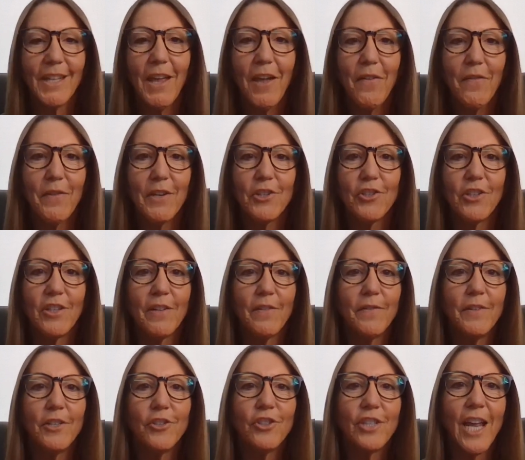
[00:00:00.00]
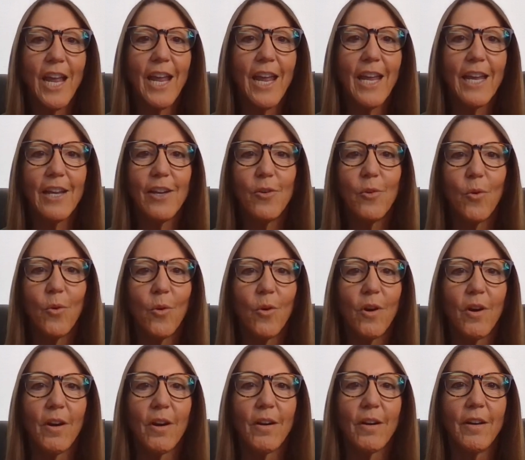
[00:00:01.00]
a fish in a fish tank
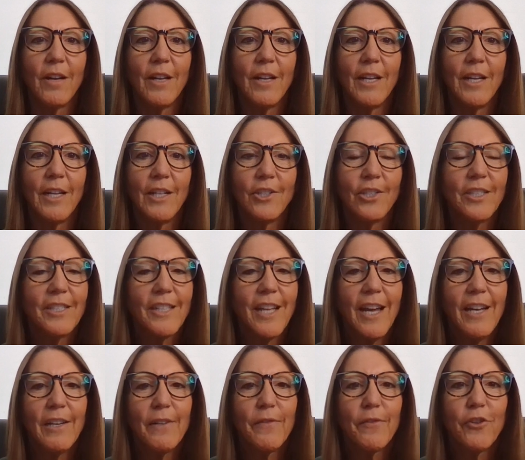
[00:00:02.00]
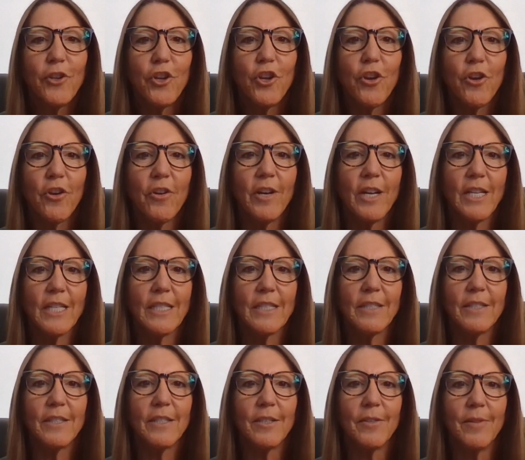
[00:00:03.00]
or just kind of
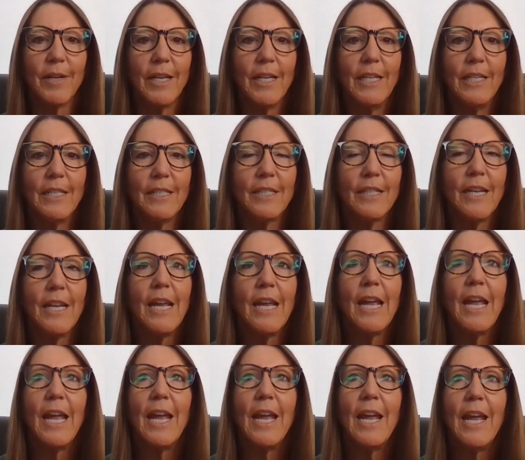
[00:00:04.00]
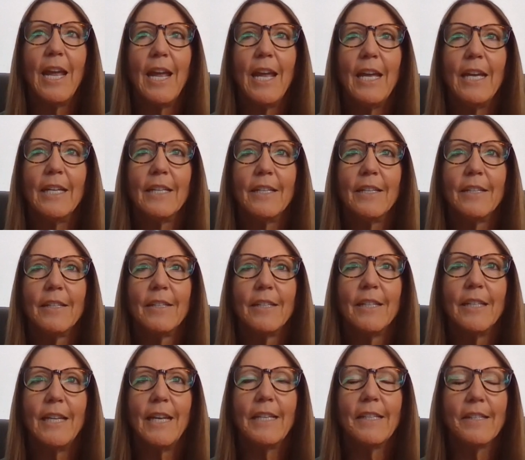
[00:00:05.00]
curious, right? And
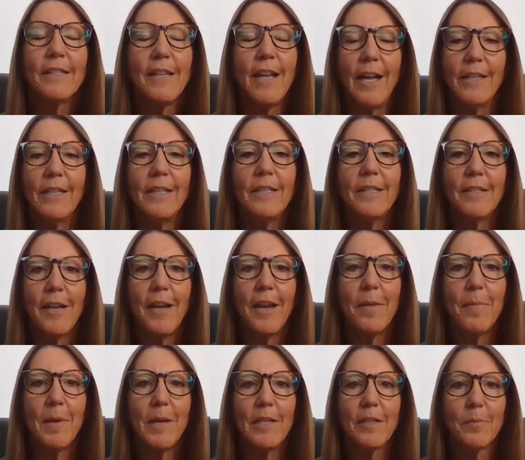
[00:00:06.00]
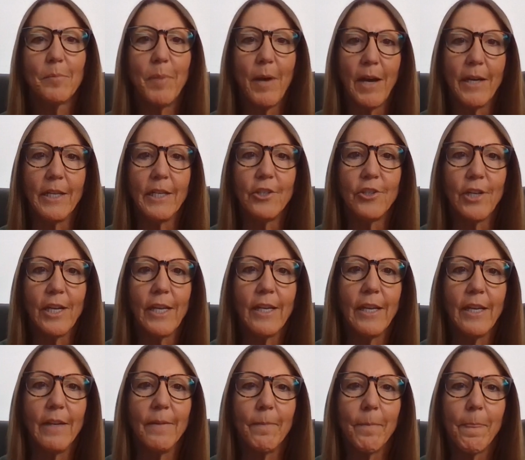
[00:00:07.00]
it's not the same as body
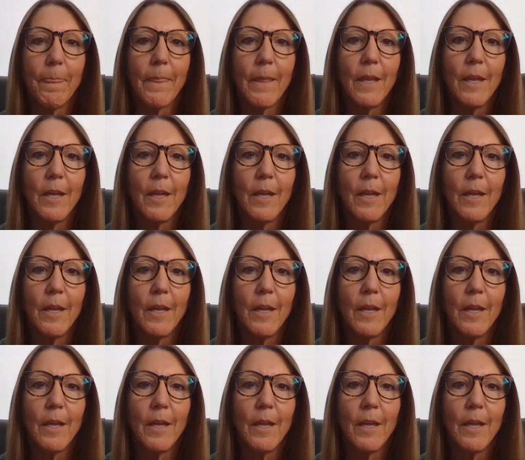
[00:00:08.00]
checking